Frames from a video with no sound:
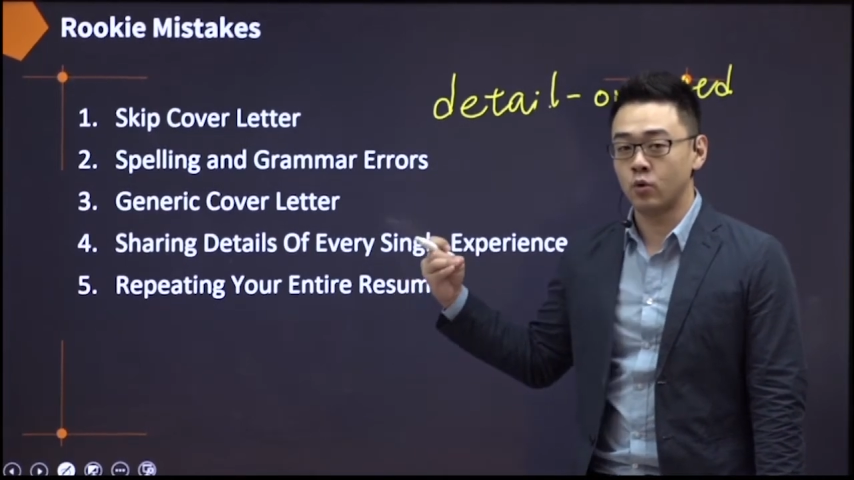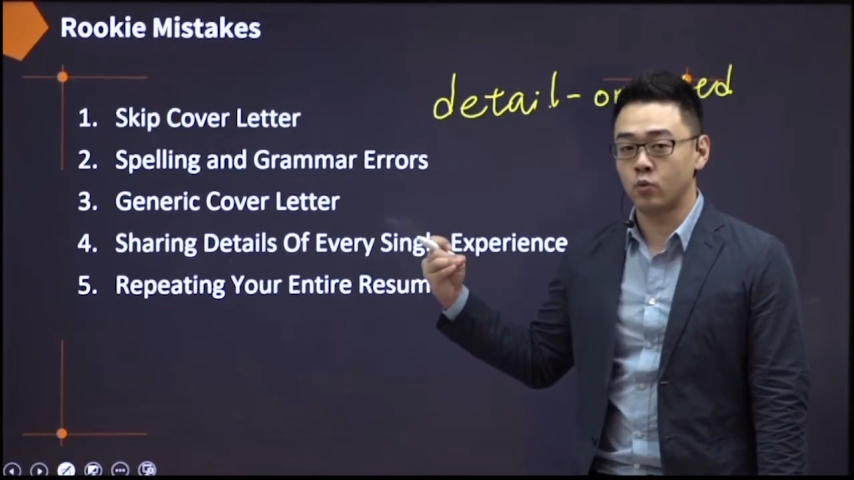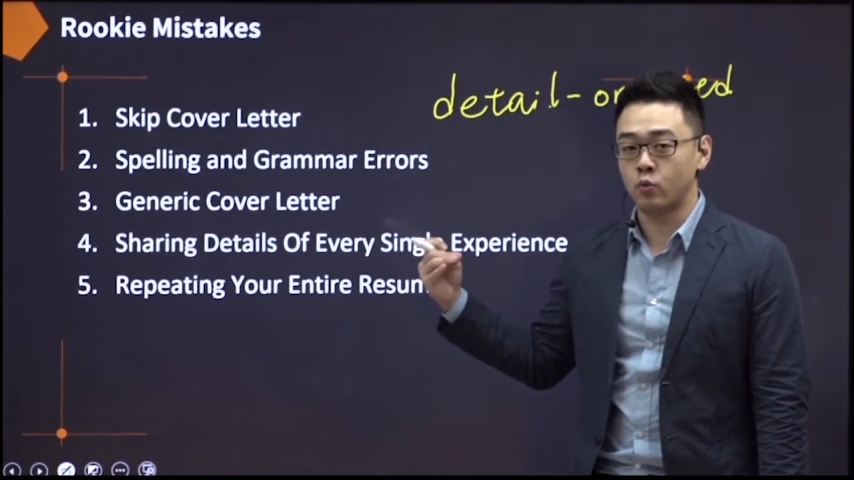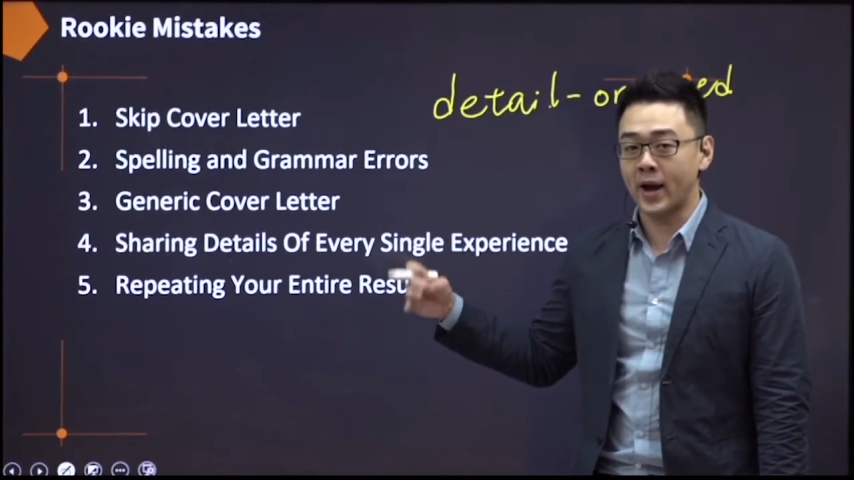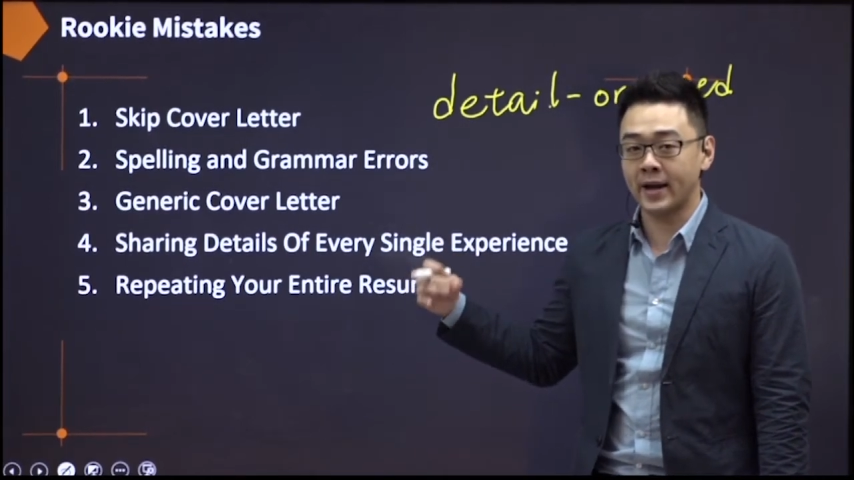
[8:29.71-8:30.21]

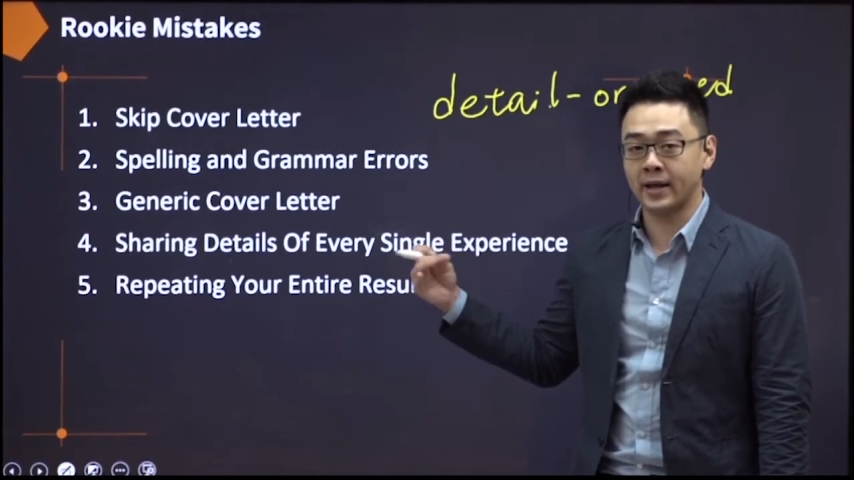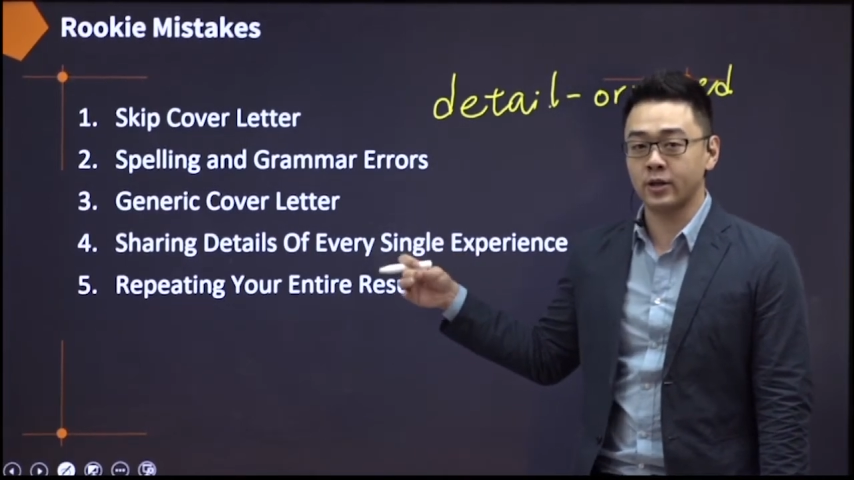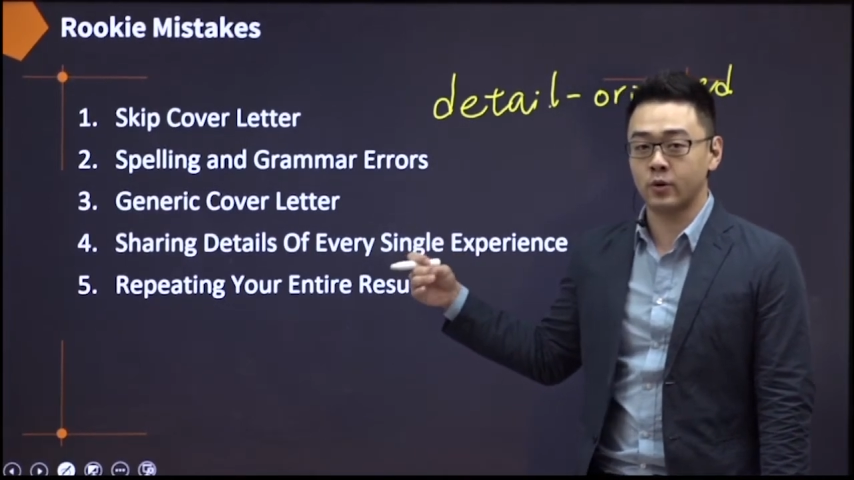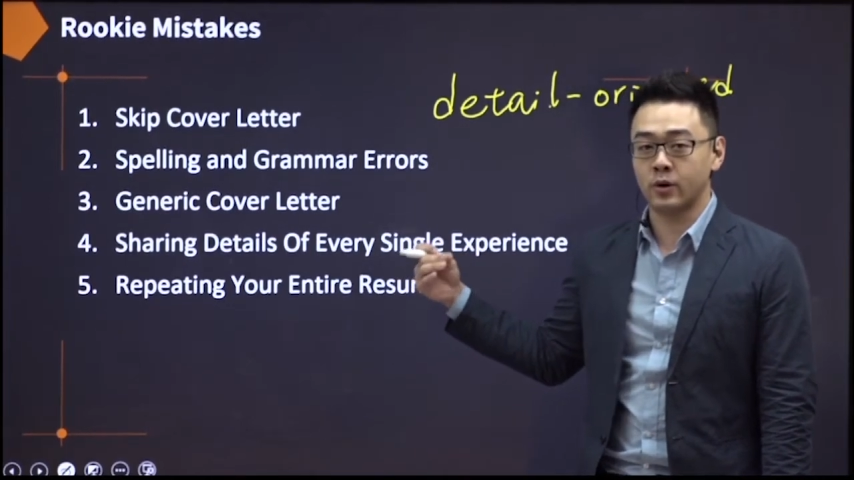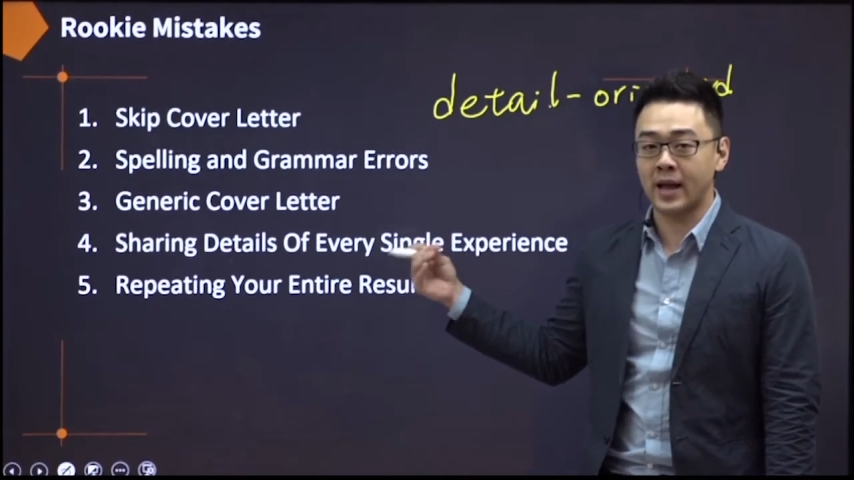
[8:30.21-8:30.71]
writing
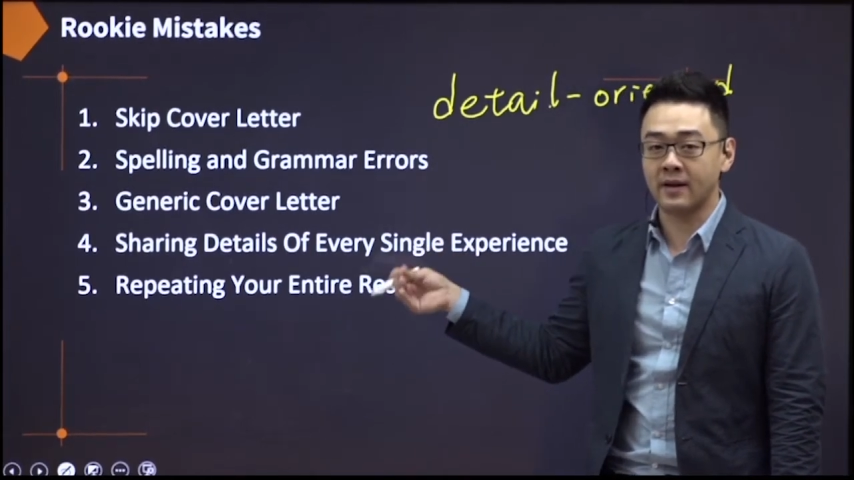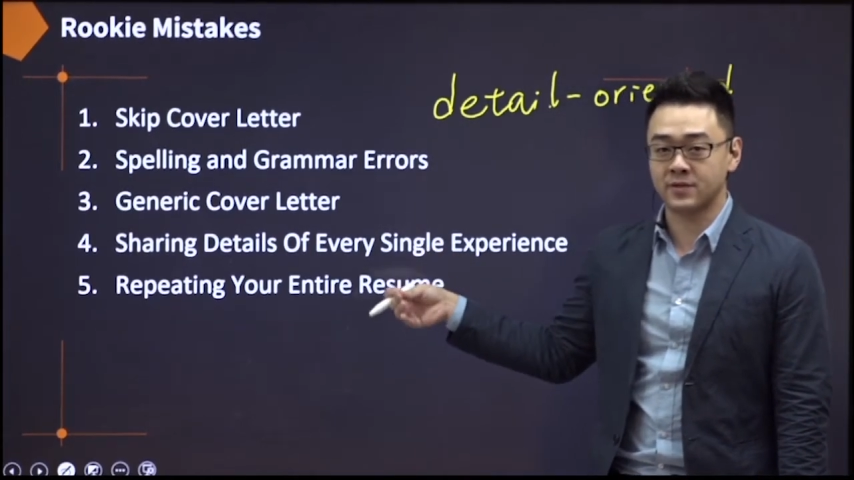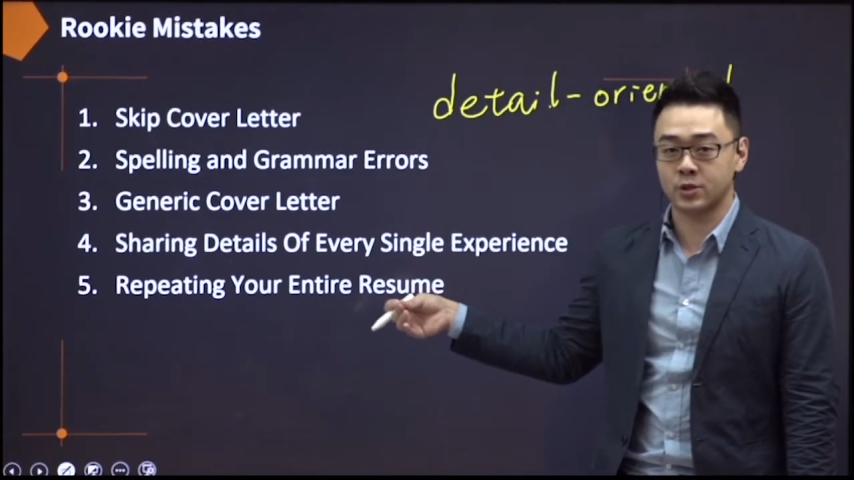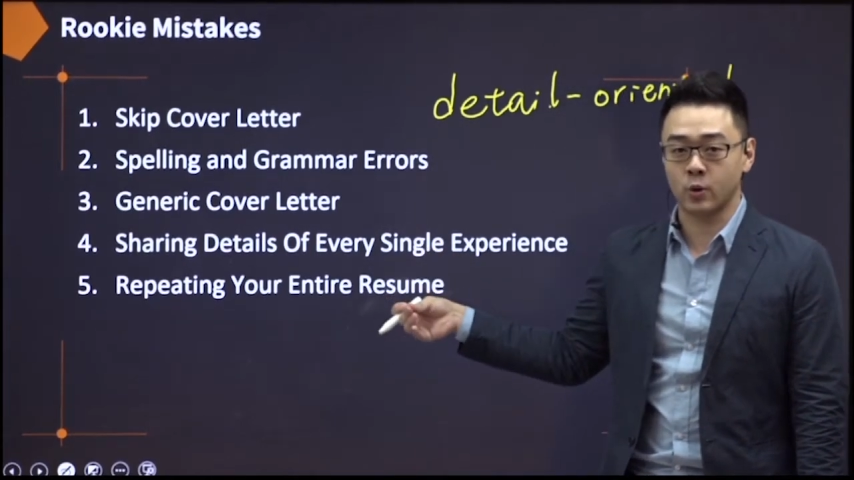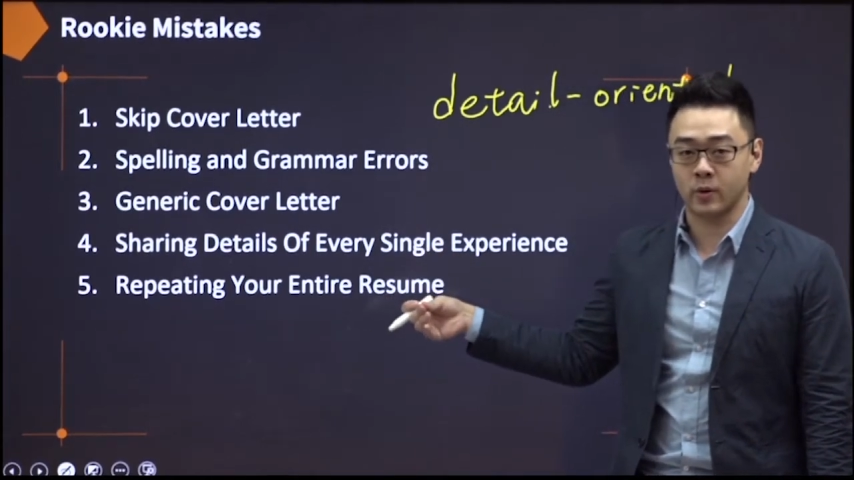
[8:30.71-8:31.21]
your life
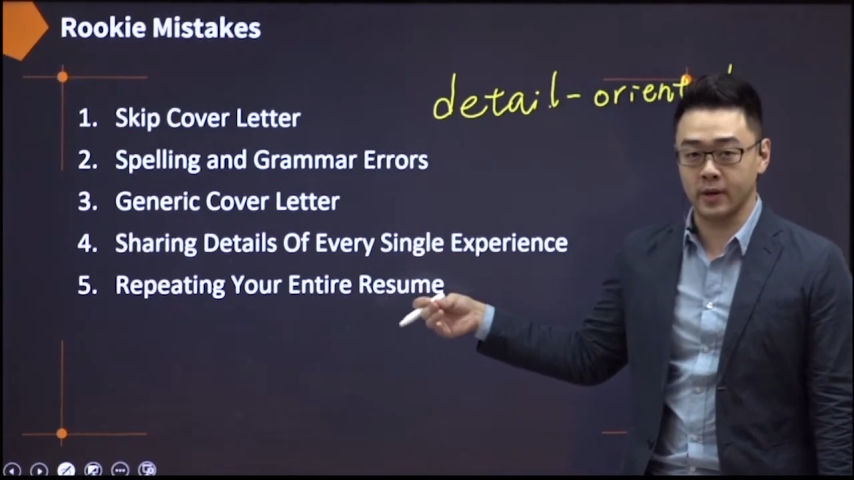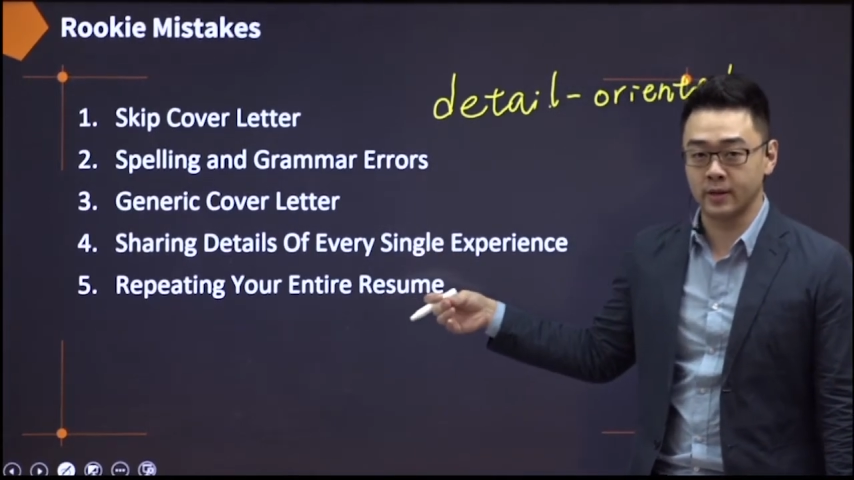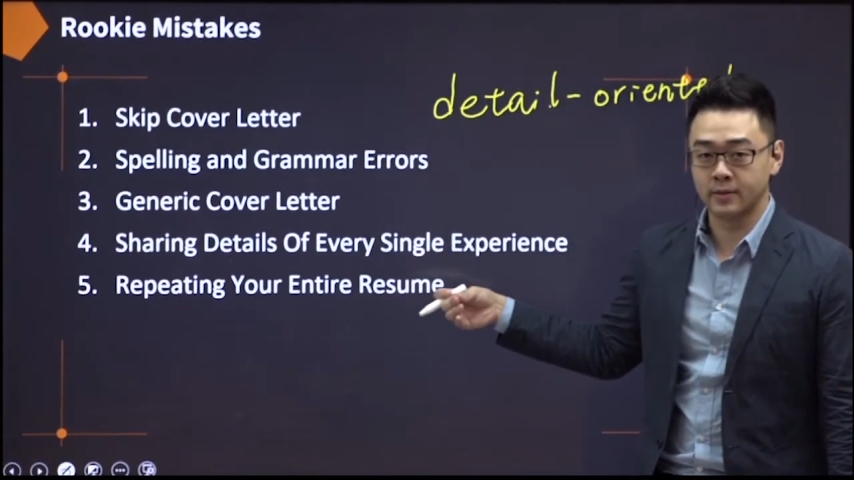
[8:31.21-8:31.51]
story.